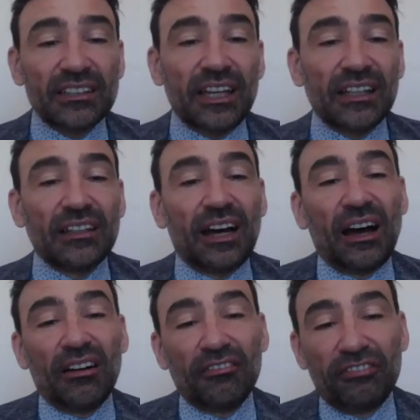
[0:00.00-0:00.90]
a
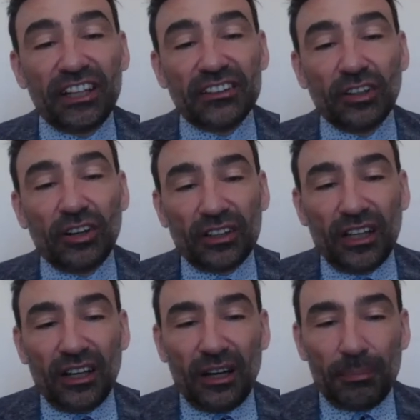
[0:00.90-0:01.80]
vectorial
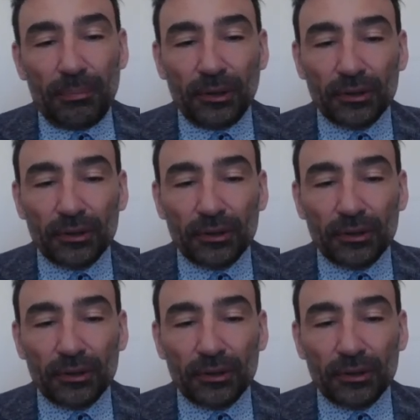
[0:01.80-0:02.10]
approach.